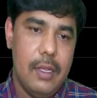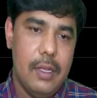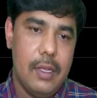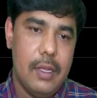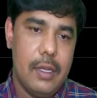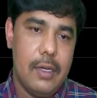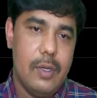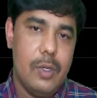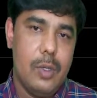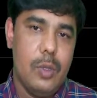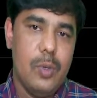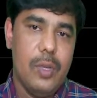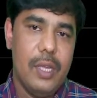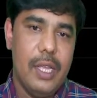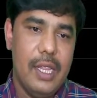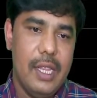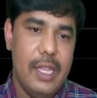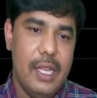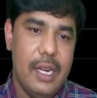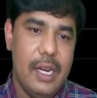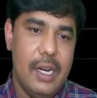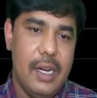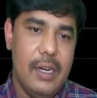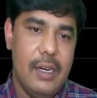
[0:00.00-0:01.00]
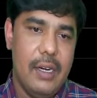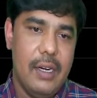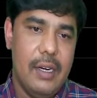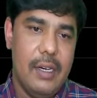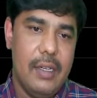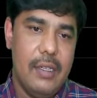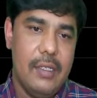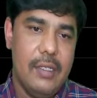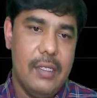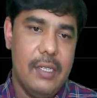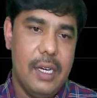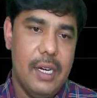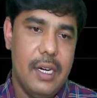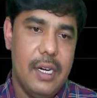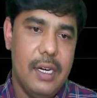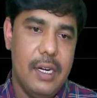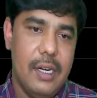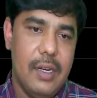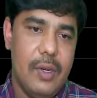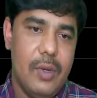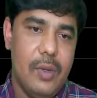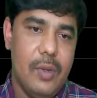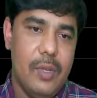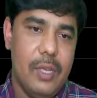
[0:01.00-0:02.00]
together.
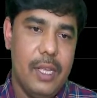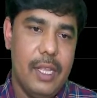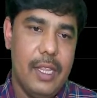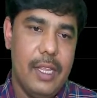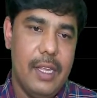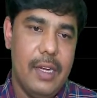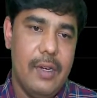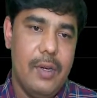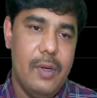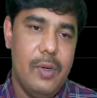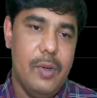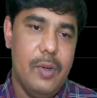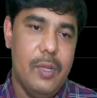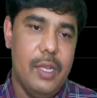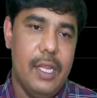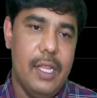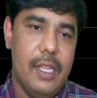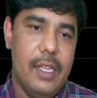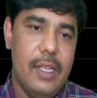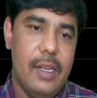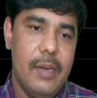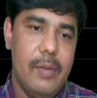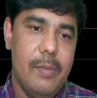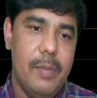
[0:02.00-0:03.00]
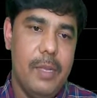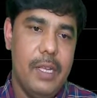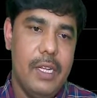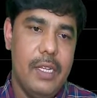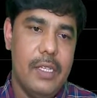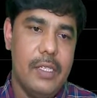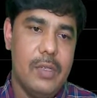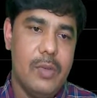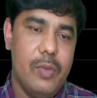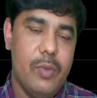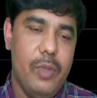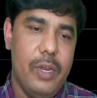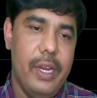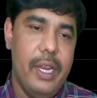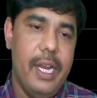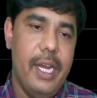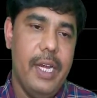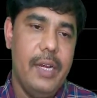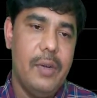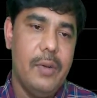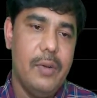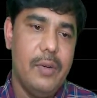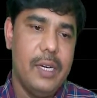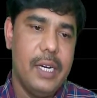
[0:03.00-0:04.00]
Children together. Together means we need
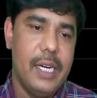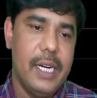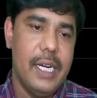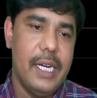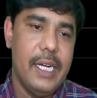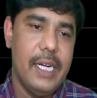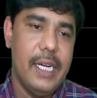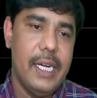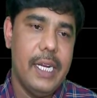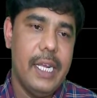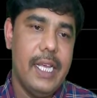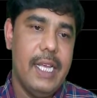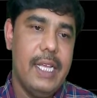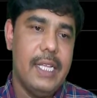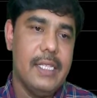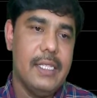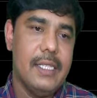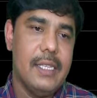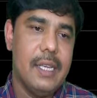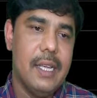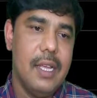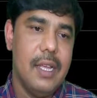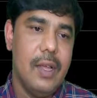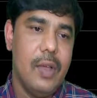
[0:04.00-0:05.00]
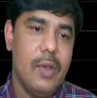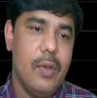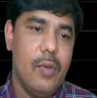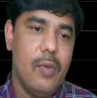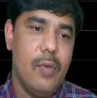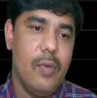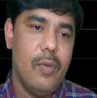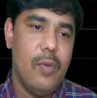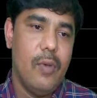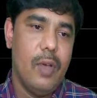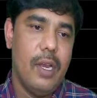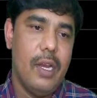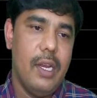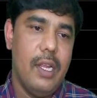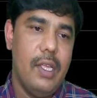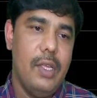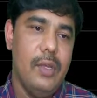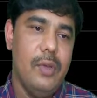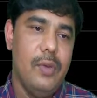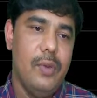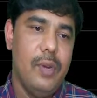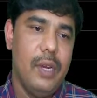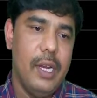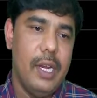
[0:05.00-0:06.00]
to treat it as one
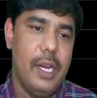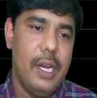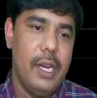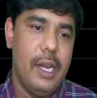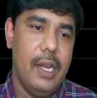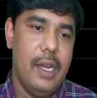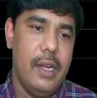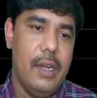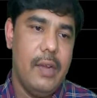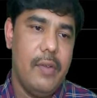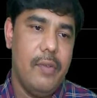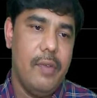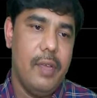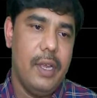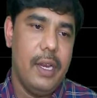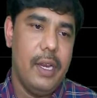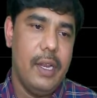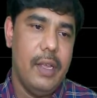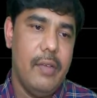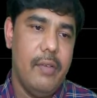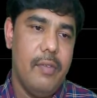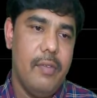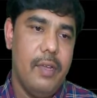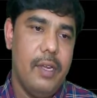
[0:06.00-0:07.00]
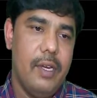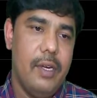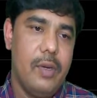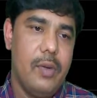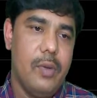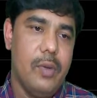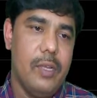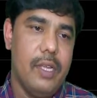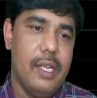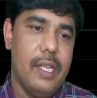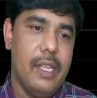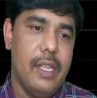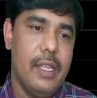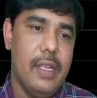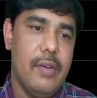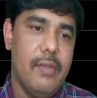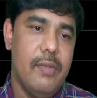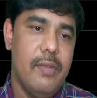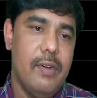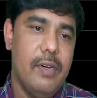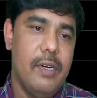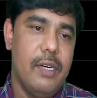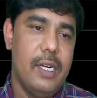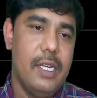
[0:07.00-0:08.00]
unit. Whenever together
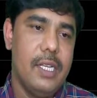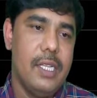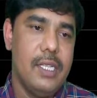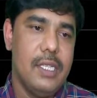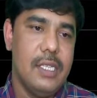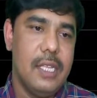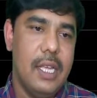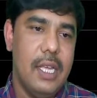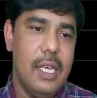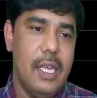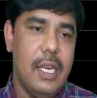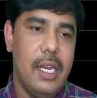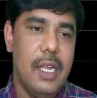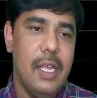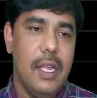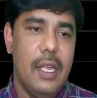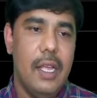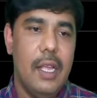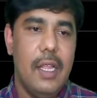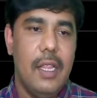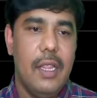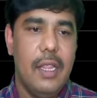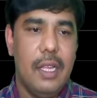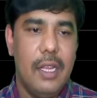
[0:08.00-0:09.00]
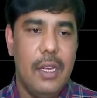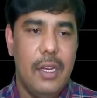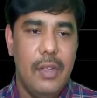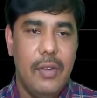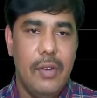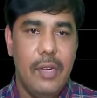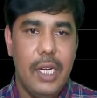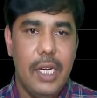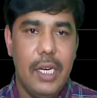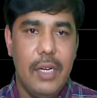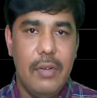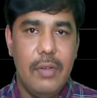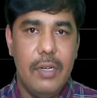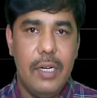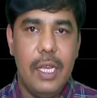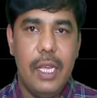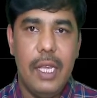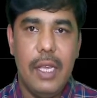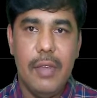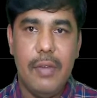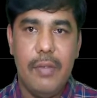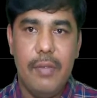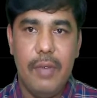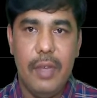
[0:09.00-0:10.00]
word is there, then you need to
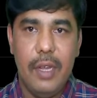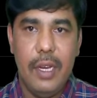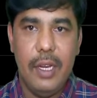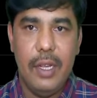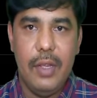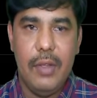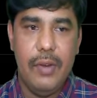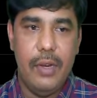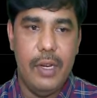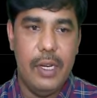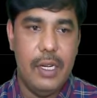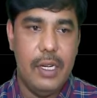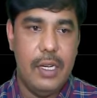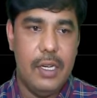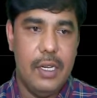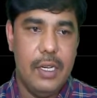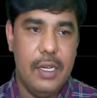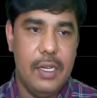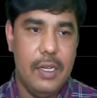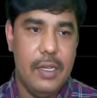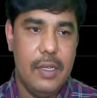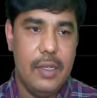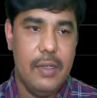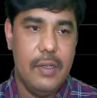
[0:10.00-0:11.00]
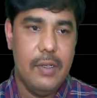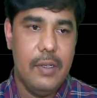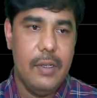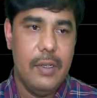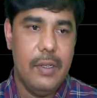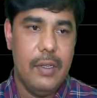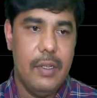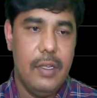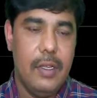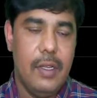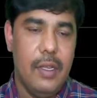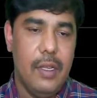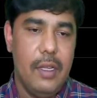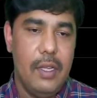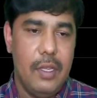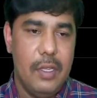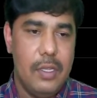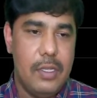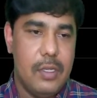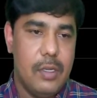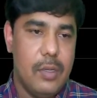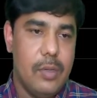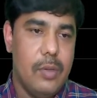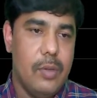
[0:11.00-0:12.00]
take one unit.
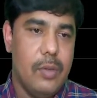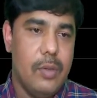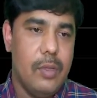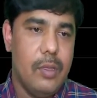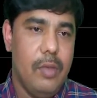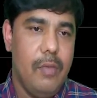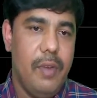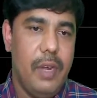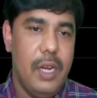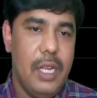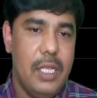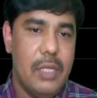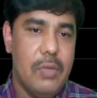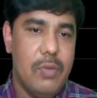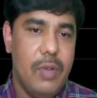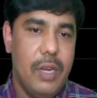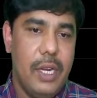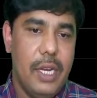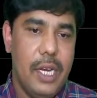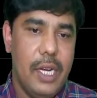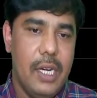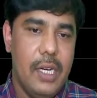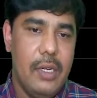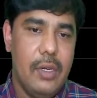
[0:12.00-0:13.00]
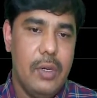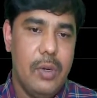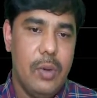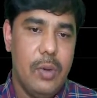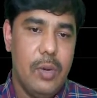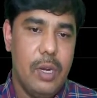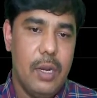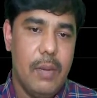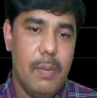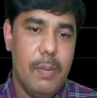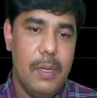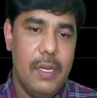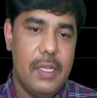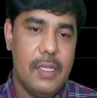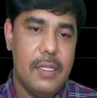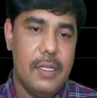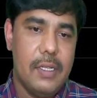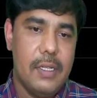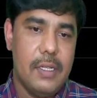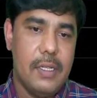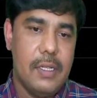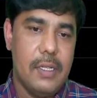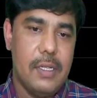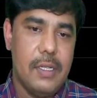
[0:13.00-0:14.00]
So if it is one unit, total
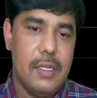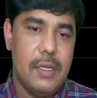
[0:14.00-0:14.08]
persons